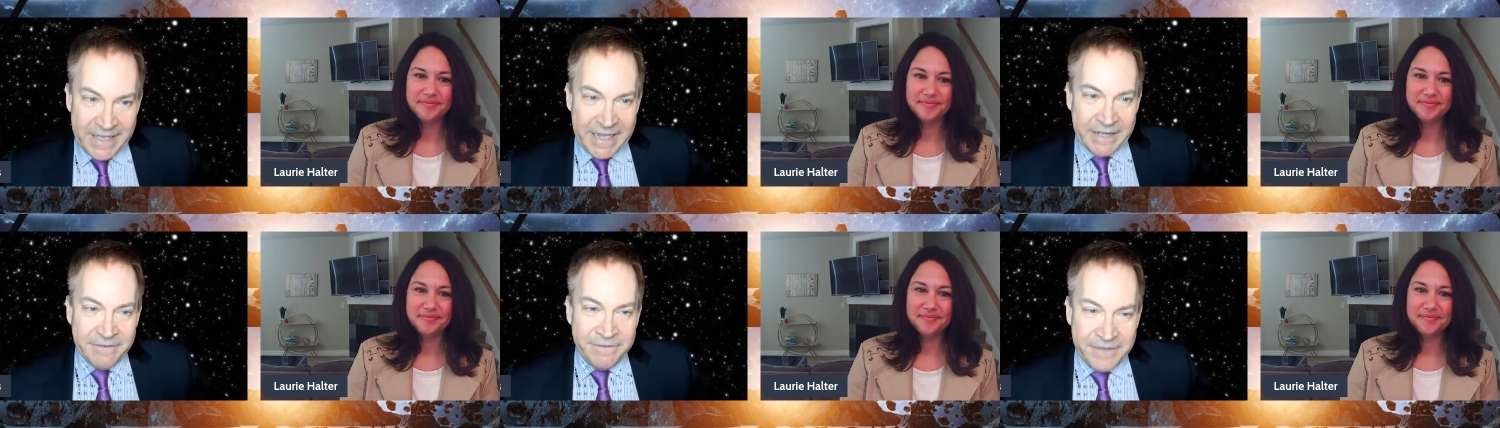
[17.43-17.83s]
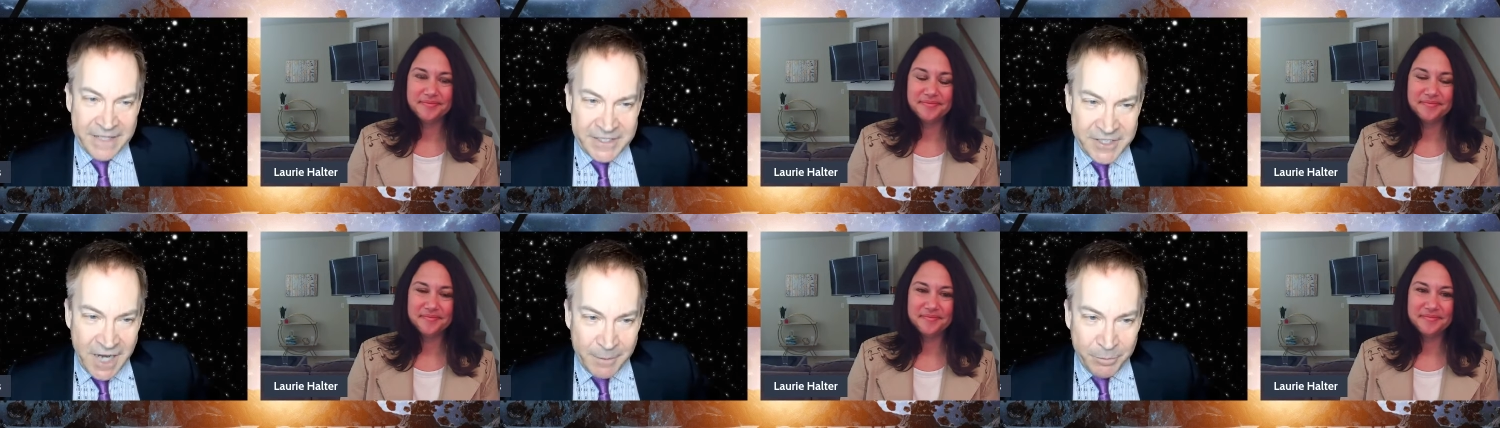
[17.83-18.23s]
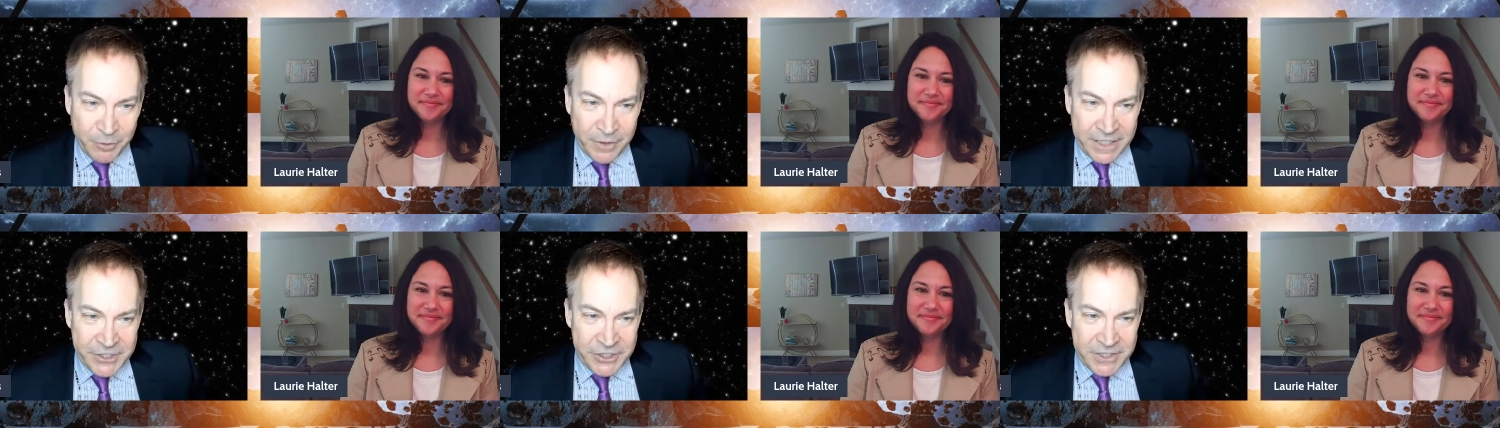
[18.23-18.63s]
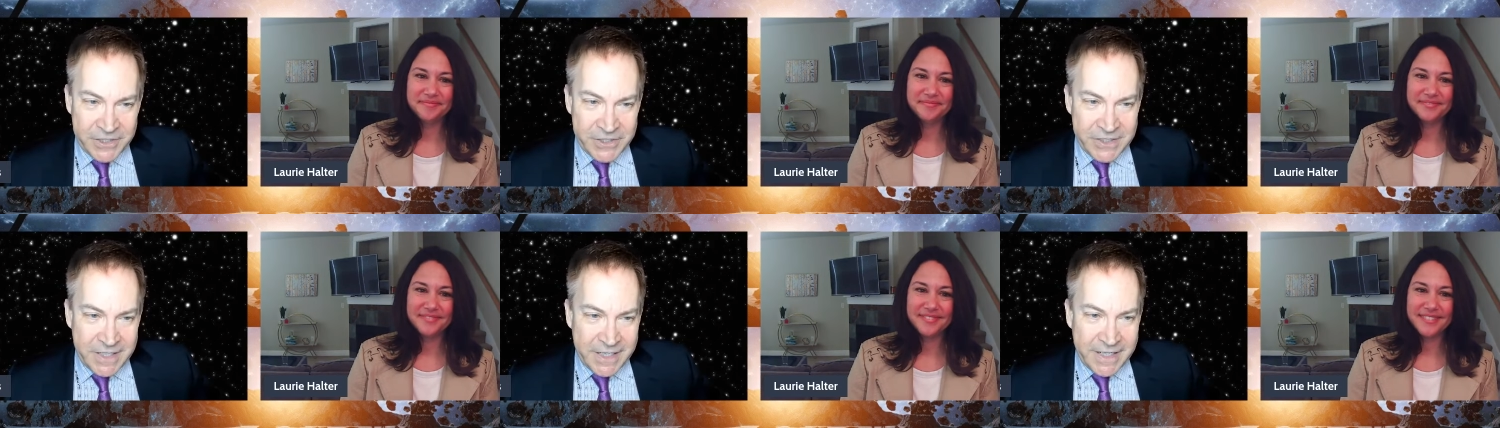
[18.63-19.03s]
Speaker 1: in fixed
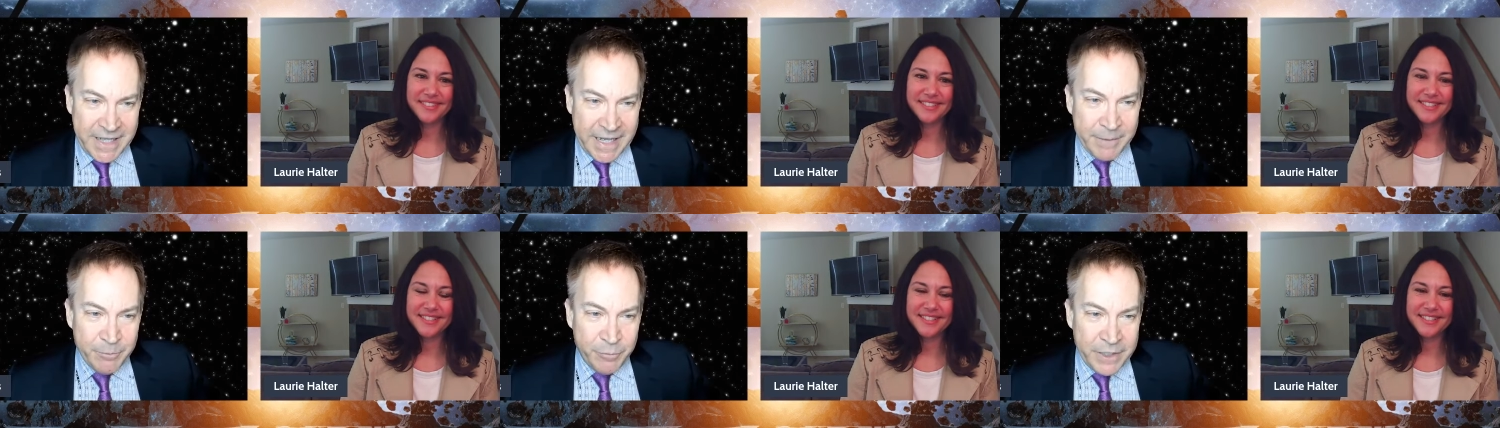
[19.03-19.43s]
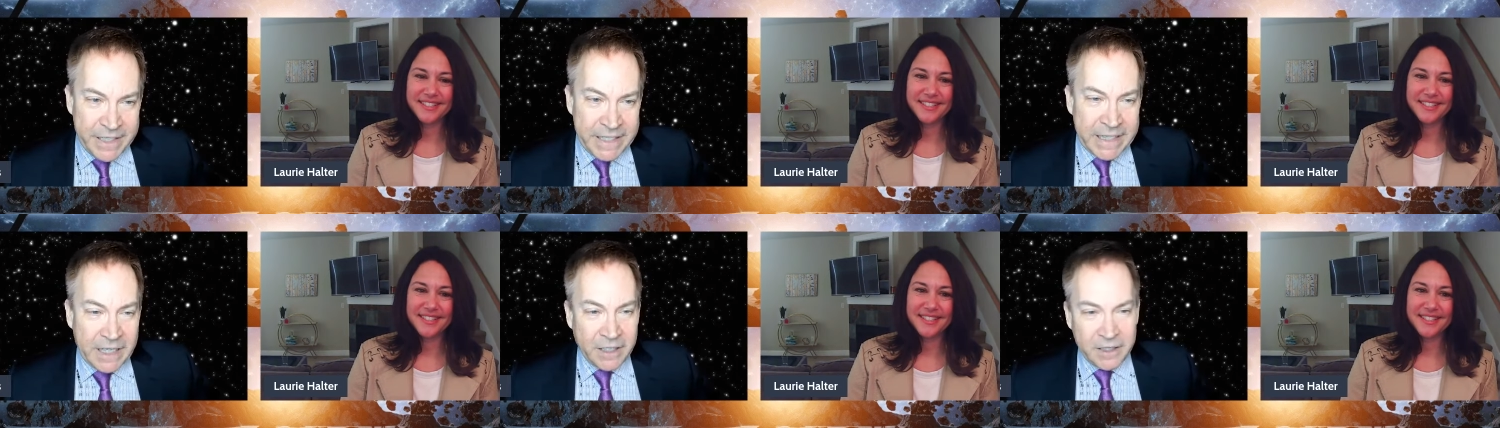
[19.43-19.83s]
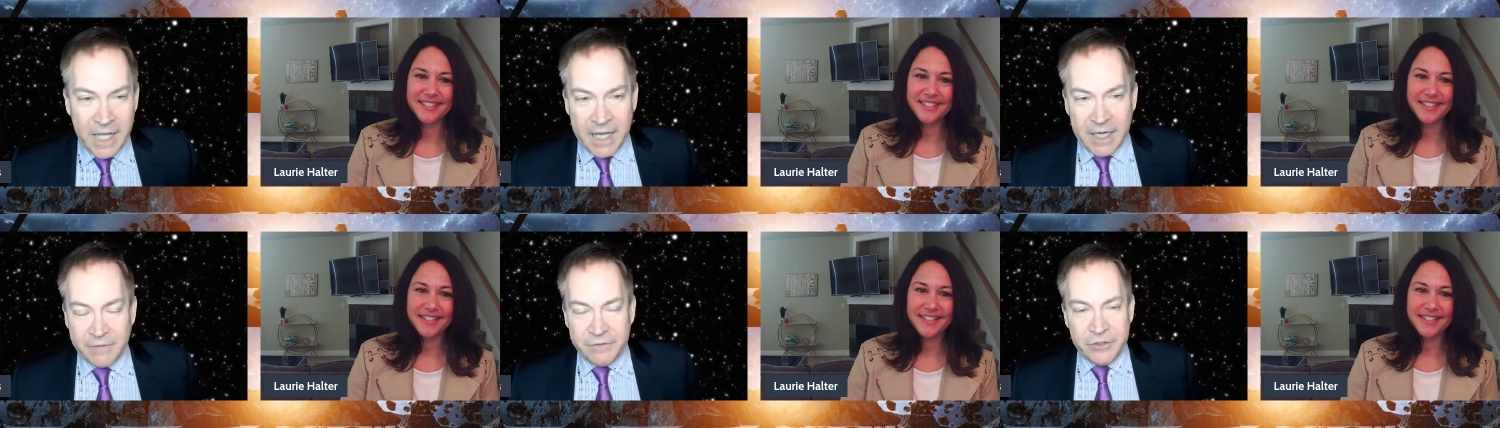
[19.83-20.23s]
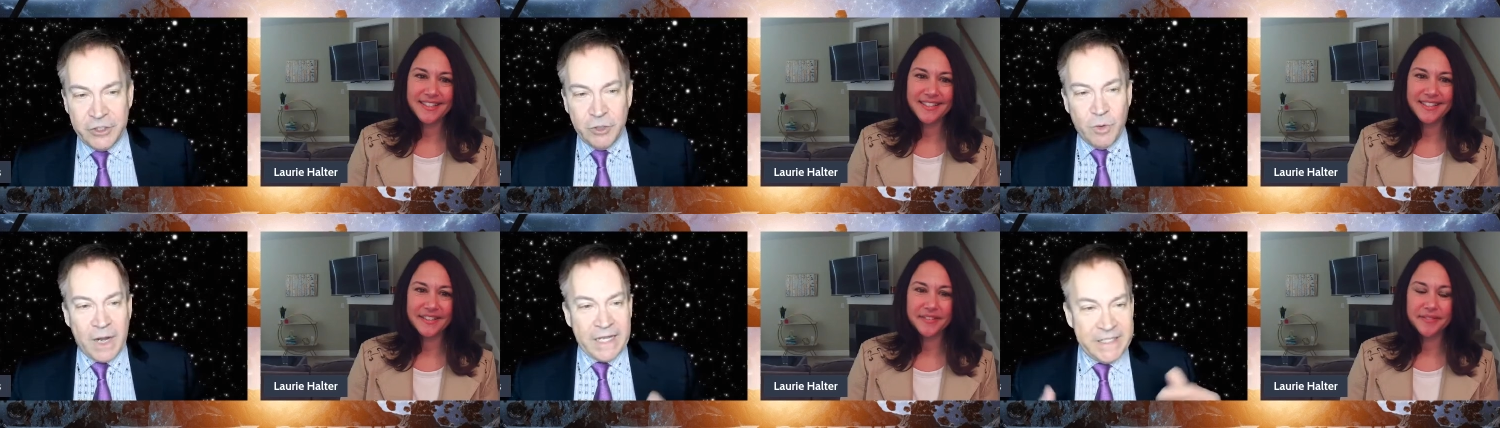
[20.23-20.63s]
operations and bringing a lot of
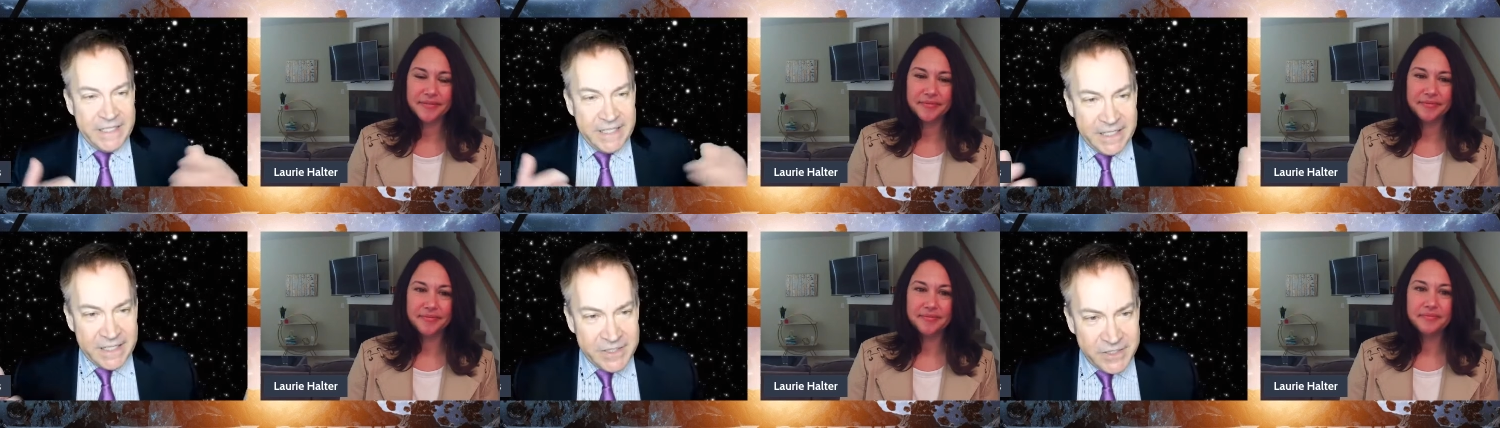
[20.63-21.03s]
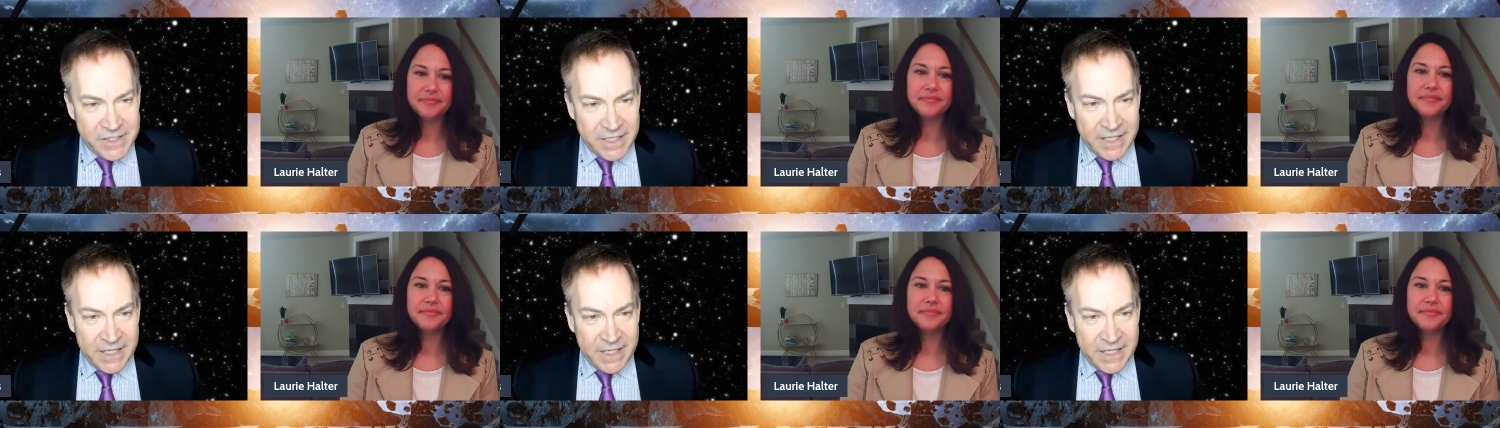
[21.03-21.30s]
new ideas